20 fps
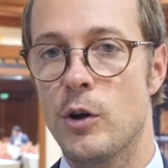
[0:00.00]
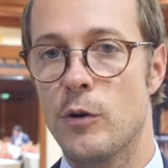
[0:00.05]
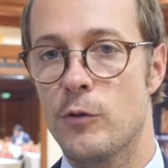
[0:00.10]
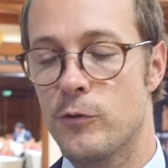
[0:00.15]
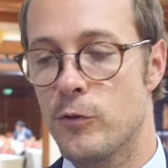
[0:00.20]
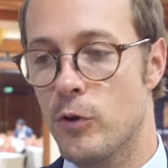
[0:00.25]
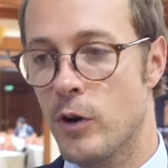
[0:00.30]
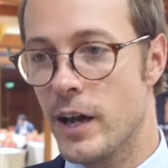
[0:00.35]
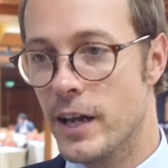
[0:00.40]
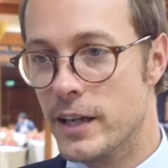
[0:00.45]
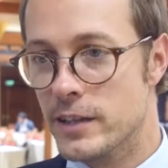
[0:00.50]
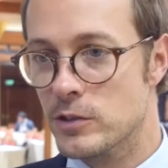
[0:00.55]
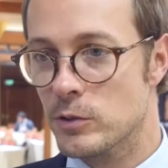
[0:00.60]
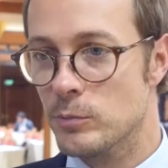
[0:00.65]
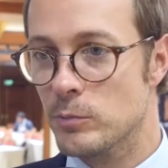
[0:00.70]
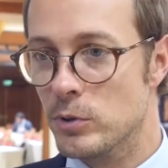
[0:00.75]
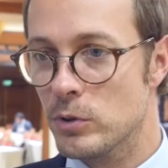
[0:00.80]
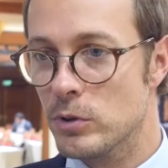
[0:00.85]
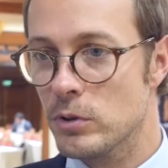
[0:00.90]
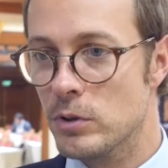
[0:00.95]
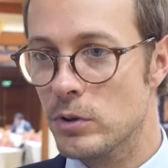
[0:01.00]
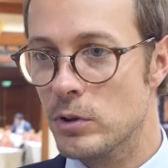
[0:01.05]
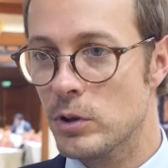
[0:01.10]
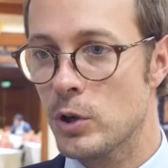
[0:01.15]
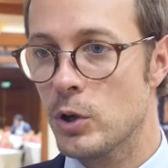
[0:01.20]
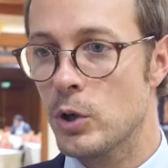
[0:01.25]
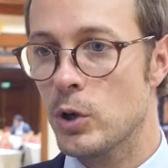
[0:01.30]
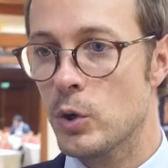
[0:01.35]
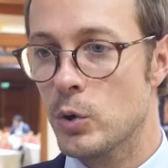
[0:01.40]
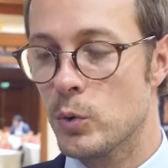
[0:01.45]
For example,
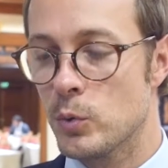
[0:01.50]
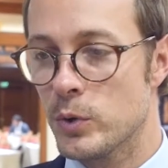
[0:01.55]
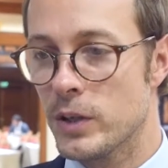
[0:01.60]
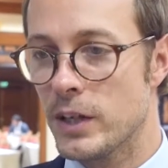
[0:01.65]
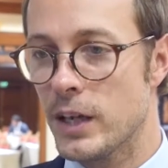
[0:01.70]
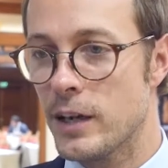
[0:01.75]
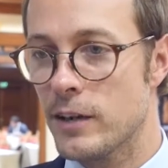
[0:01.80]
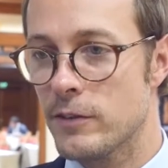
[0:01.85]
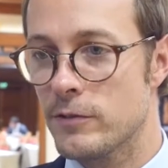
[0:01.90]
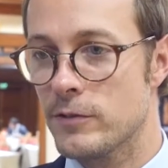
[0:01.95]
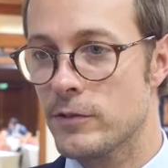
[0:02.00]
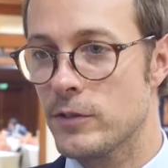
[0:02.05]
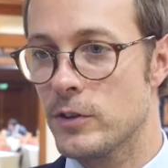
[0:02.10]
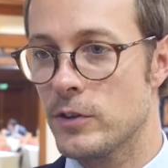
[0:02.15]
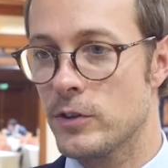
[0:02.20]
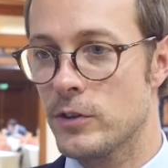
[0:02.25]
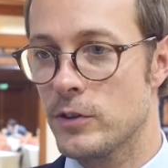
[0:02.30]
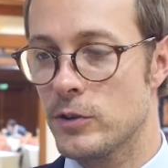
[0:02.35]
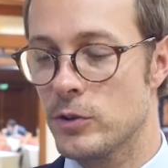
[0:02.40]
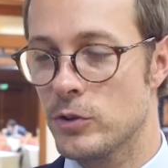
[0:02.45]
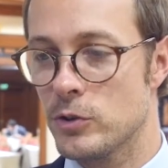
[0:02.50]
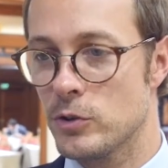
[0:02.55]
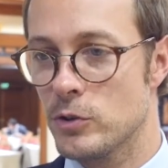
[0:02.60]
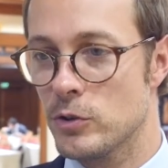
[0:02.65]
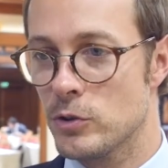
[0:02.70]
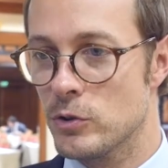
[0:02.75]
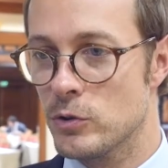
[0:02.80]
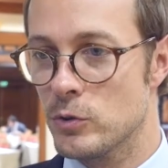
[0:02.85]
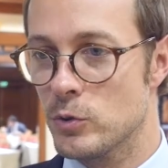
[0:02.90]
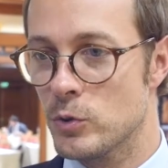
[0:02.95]
we
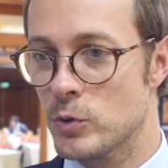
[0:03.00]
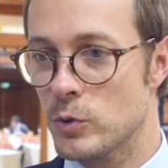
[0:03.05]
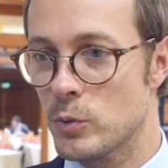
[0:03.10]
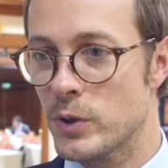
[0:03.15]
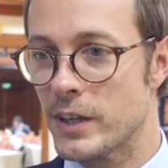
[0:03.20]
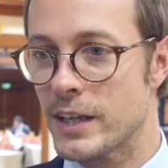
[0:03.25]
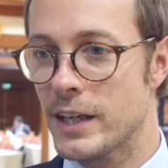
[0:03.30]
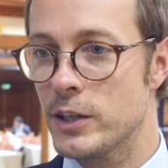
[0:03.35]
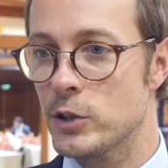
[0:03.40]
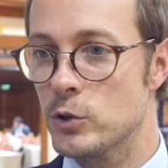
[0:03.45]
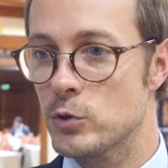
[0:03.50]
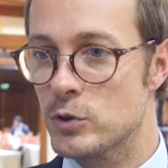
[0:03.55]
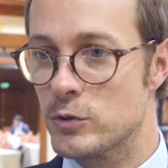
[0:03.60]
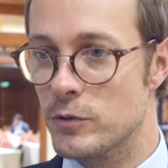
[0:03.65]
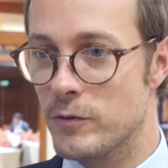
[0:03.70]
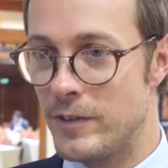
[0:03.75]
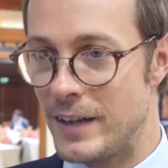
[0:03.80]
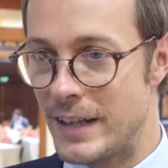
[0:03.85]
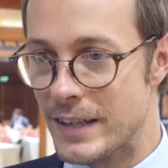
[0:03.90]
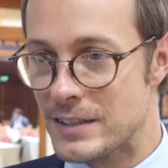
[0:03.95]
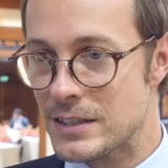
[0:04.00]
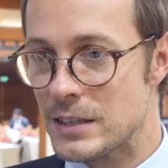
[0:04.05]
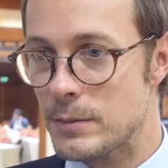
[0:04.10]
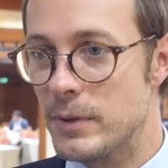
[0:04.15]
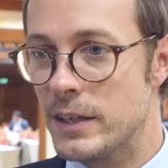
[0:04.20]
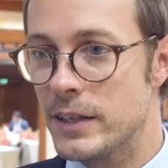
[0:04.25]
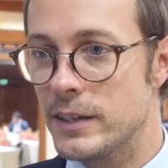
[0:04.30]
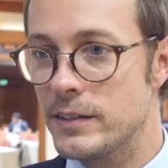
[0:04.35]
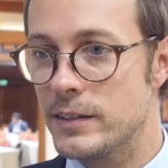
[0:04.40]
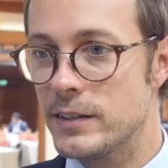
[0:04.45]
can use
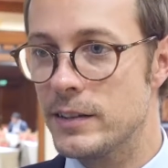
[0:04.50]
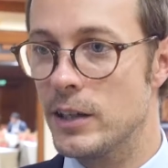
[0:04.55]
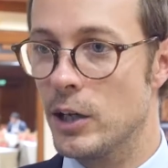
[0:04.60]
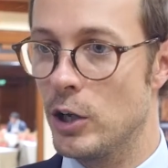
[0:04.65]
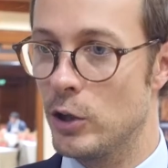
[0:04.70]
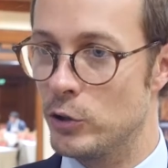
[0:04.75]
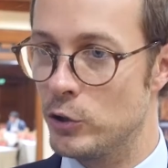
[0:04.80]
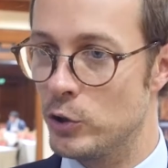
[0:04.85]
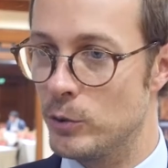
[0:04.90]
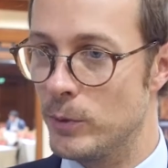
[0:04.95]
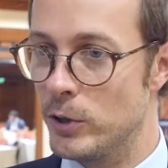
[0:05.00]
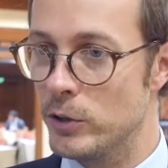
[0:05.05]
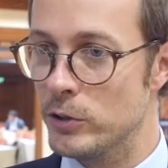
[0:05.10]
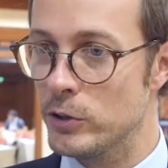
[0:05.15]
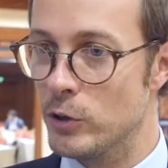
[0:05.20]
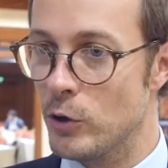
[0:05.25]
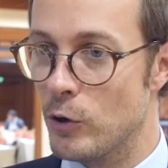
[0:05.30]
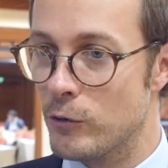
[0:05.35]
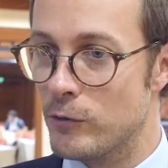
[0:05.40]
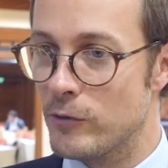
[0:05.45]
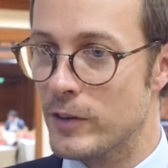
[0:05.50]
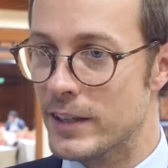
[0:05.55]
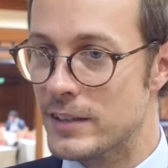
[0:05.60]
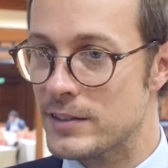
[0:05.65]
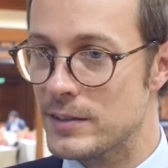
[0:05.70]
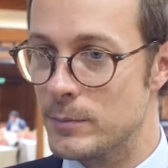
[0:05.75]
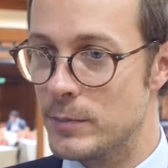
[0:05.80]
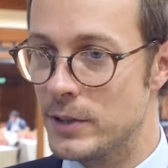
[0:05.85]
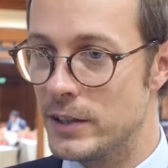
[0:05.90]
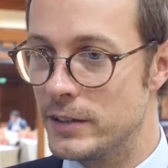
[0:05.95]
flexibility on demand or
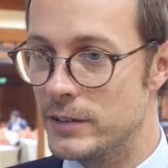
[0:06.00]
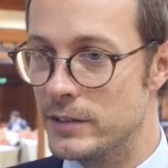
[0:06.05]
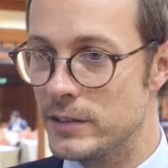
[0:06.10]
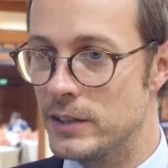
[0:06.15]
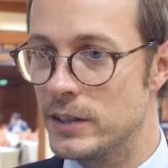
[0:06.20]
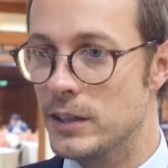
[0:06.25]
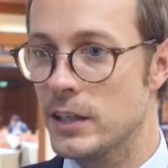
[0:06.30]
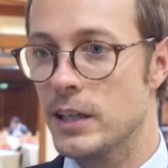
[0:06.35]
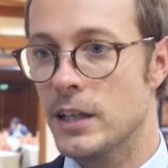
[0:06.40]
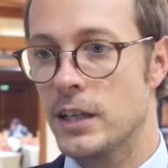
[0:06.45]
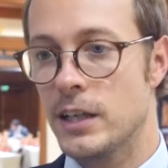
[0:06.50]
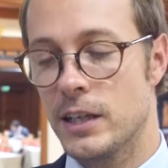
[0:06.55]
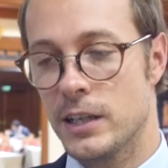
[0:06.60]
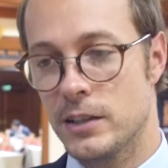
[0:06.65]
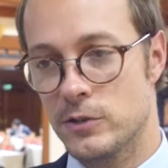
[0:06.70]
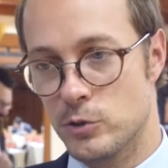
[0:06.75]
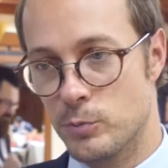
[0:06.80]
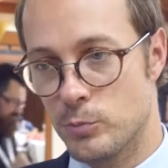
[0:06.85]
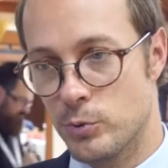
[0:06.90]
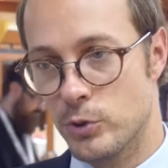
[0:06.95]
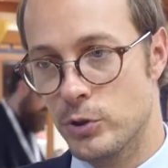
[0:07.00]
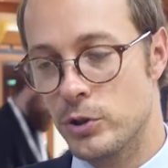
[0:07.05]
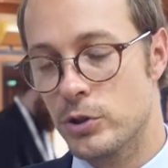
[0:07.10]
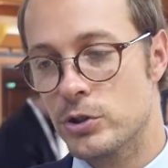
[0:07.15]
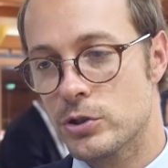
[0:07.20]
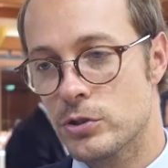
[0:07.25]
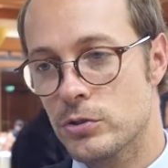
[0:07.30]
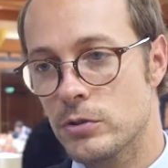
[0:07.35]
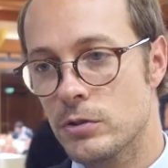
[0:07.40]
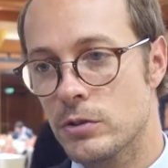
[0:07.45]
flexibility in the
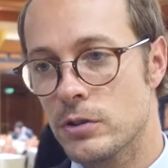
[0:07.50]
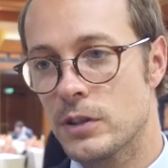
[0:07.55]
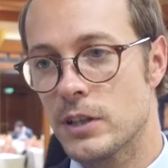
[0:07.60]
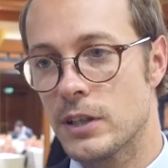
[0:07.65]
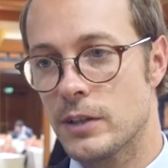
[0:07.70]
production.